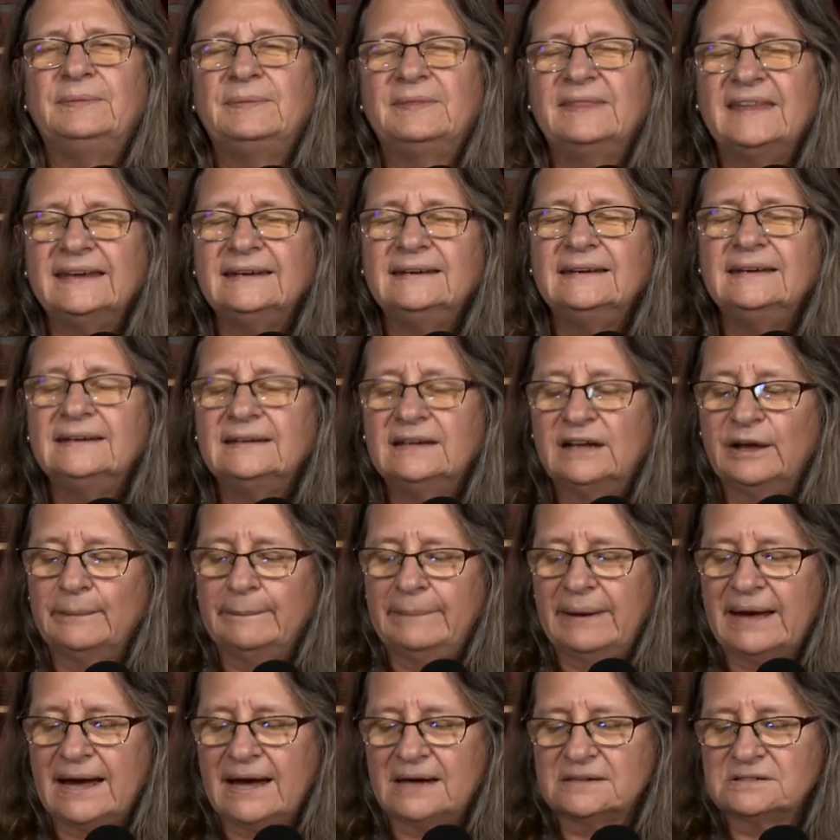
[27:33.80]
They need
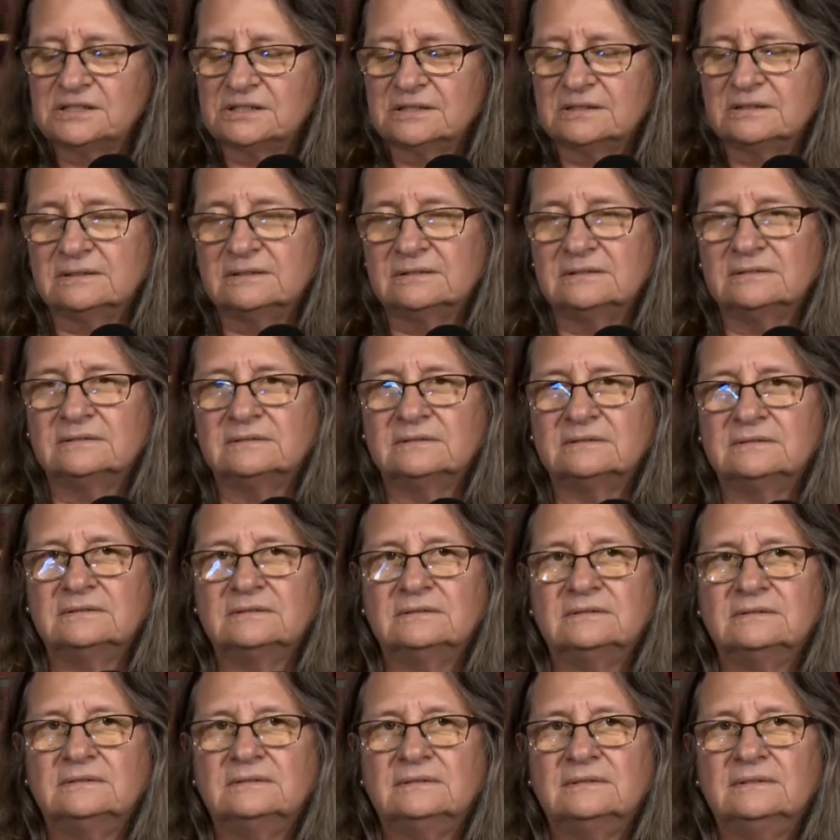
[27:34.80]
compassion.
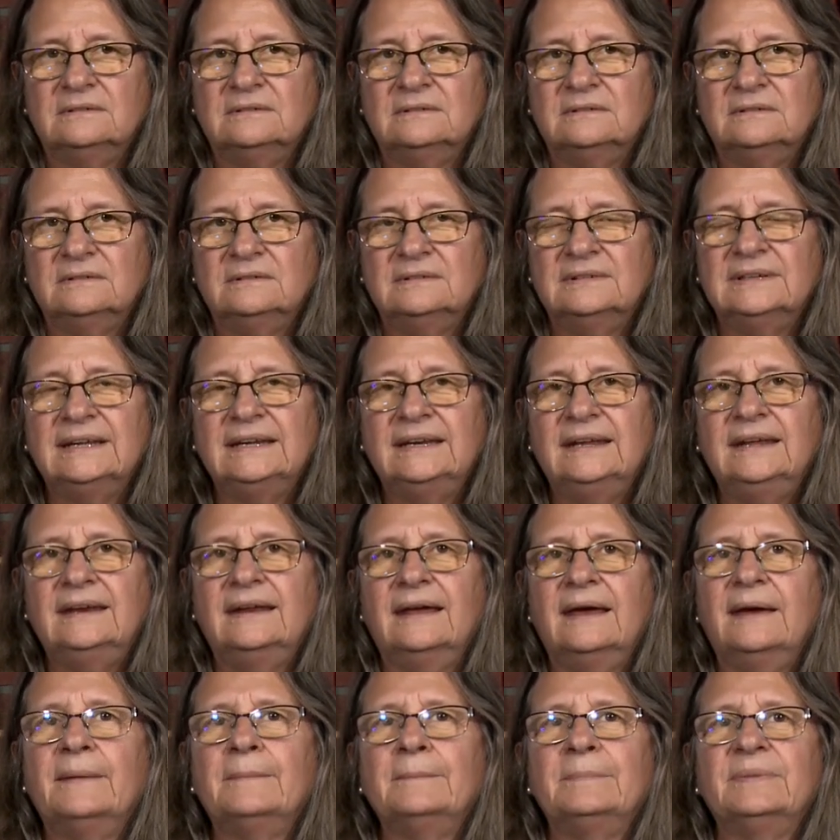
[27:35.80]
They need
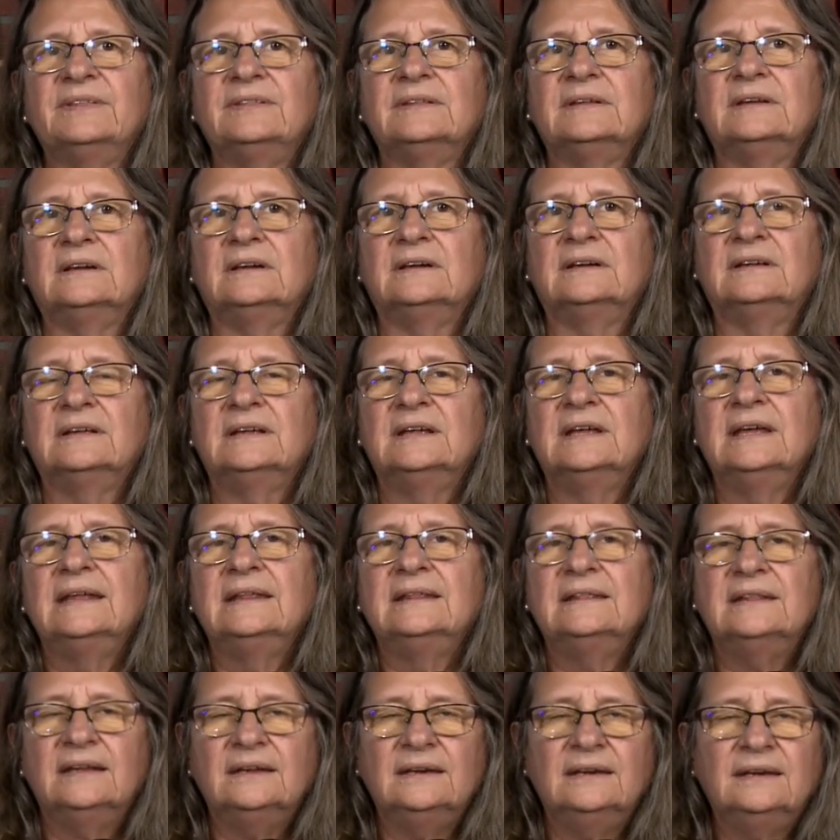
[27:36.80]
empathy.
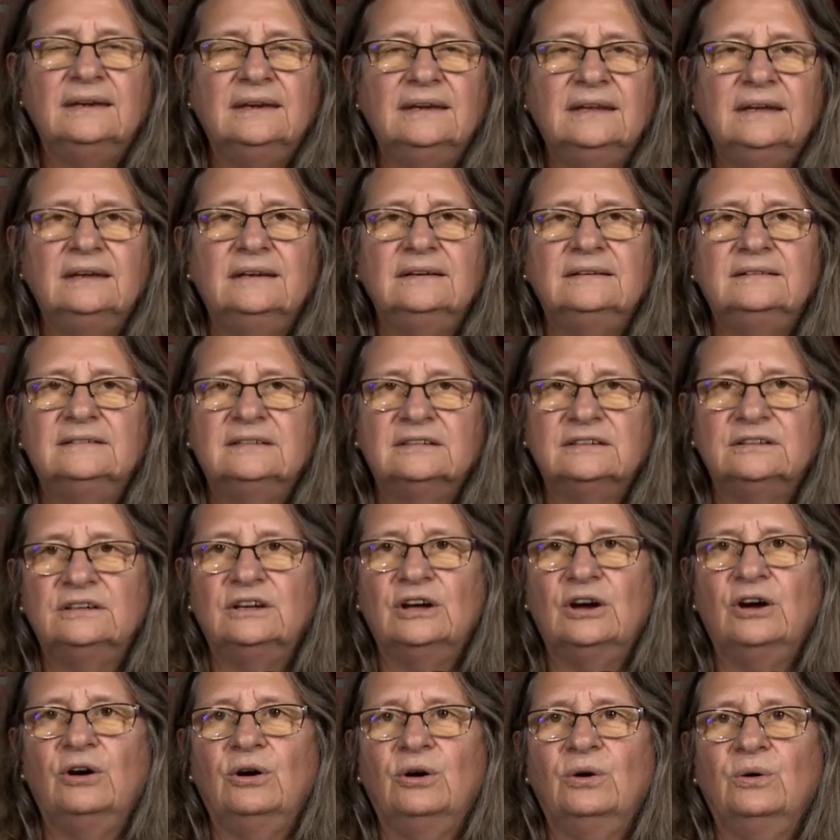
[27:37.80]
They need to
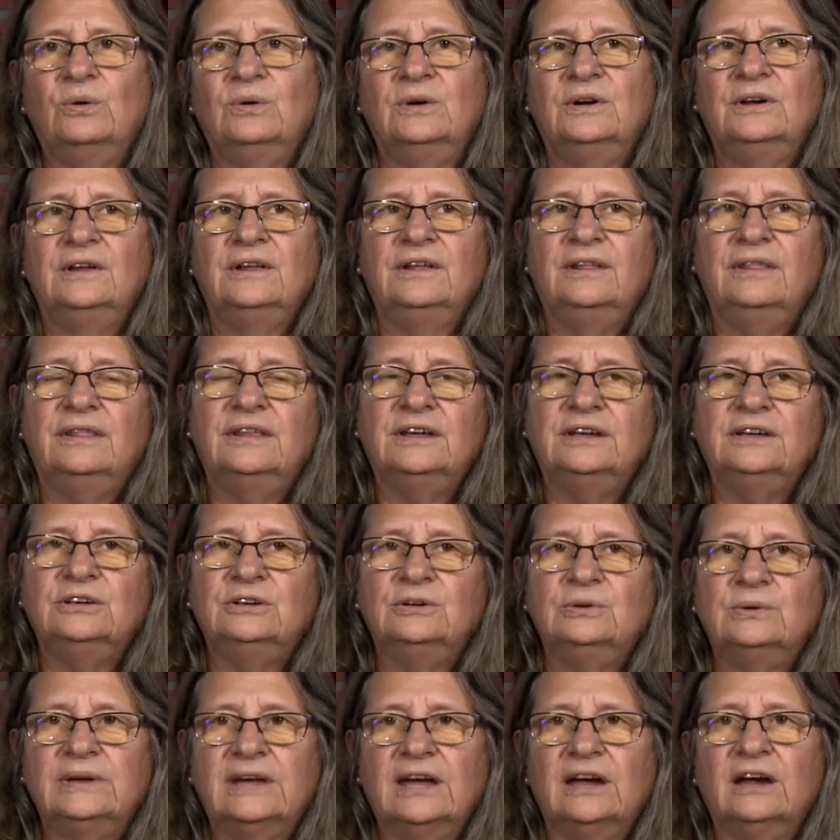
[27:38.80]
know that
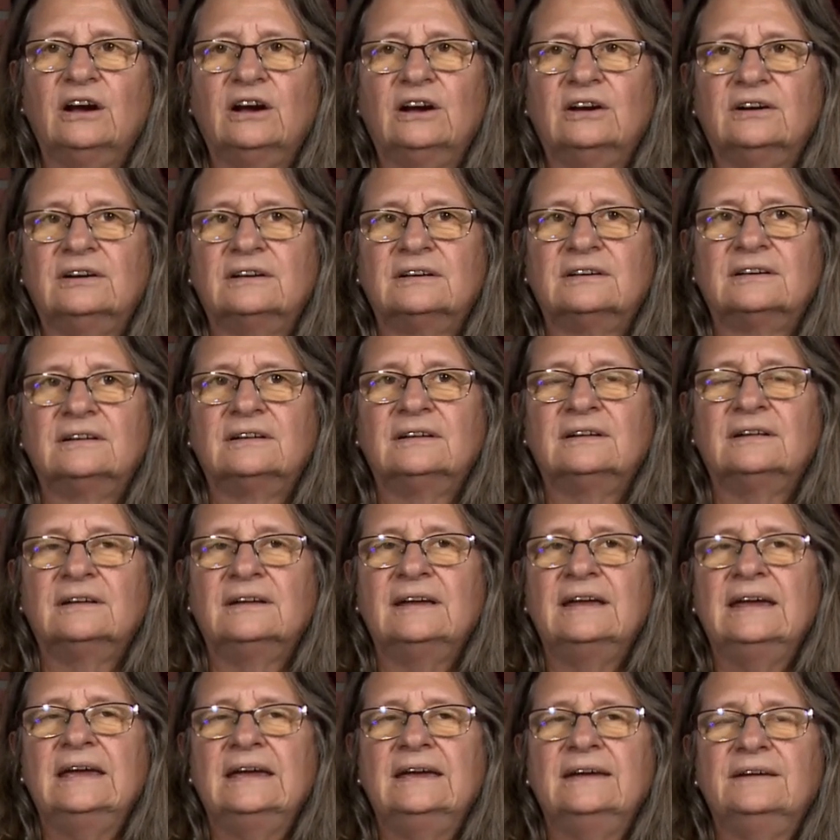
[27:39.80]
you care.
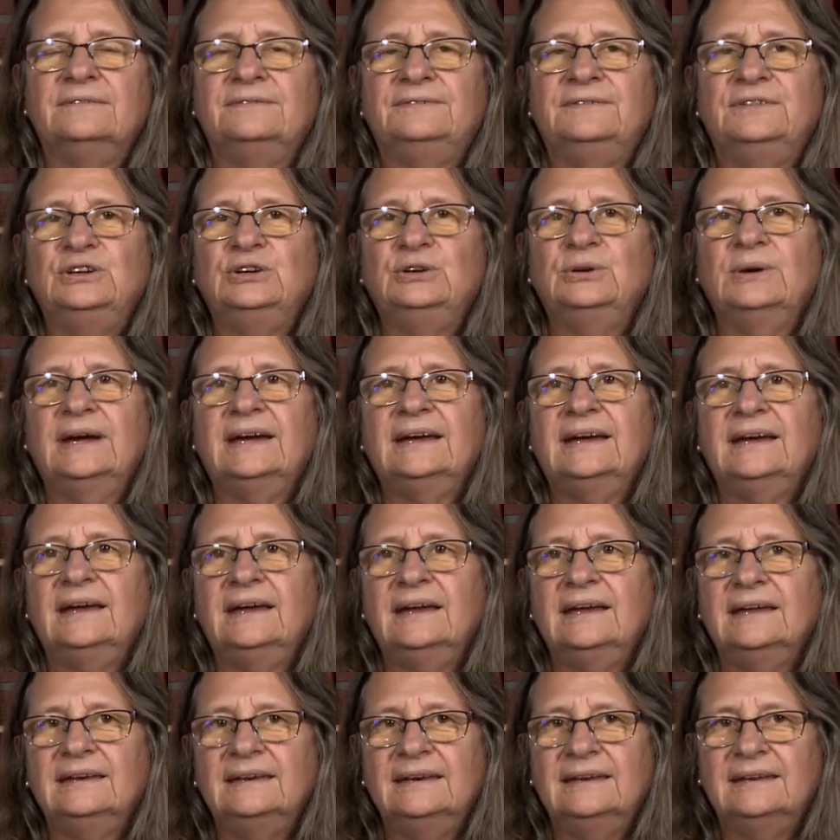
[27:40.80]
If you
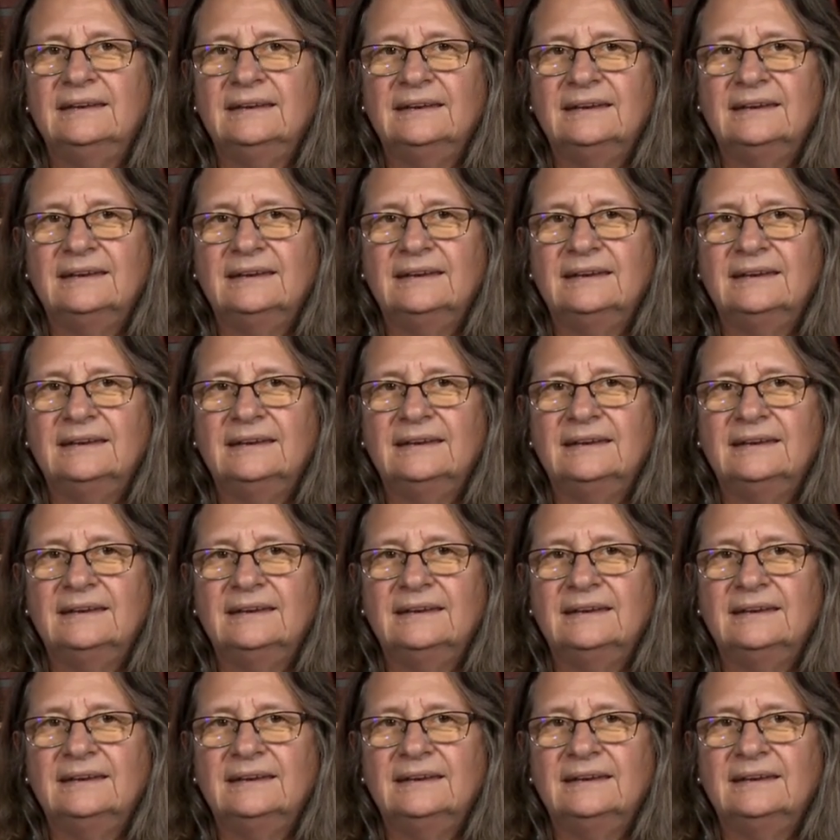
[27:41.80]
had